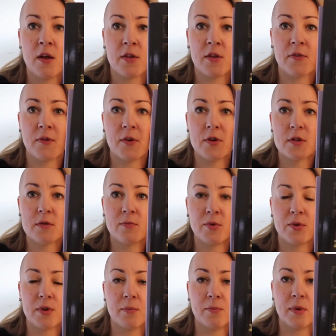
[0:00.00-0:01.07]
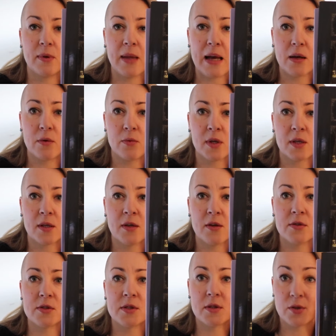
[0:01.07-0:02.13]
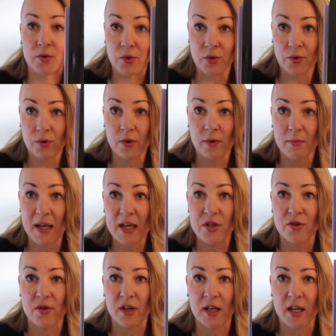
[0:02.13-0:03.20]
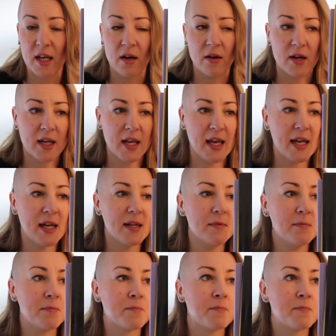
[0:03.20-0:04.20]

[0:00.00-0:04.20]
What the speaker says: The first book, the black one, goes through the major arcana,